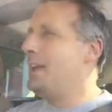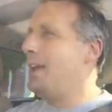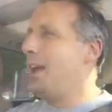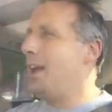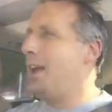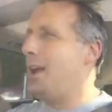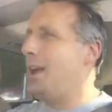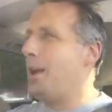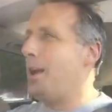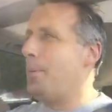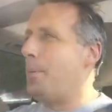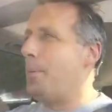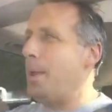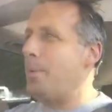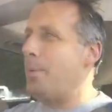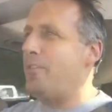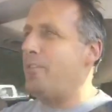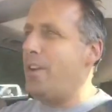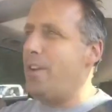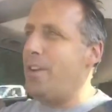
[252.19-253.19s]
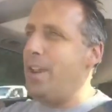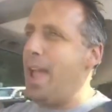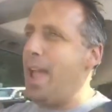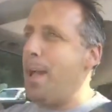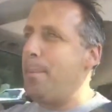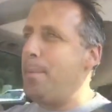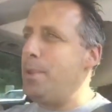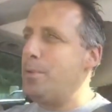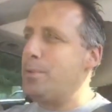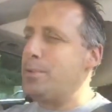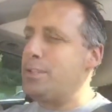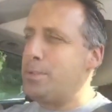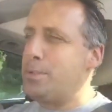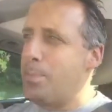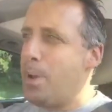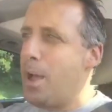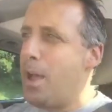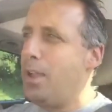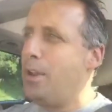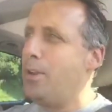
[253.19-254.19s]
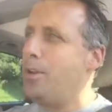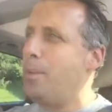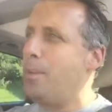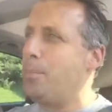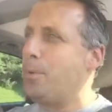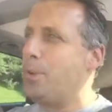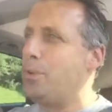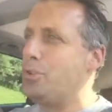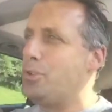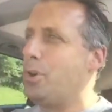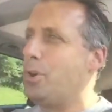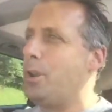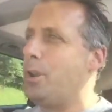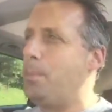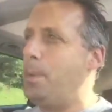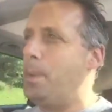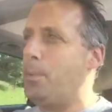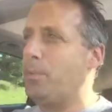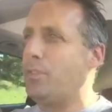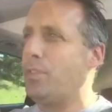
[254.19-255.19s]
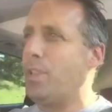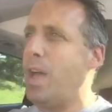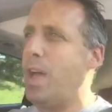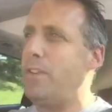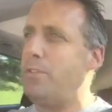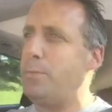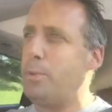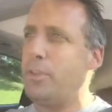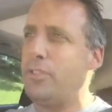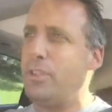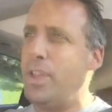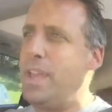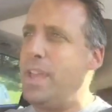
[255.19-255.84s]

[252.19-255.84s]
I am very happy to inspire and bring joy to people's lives because,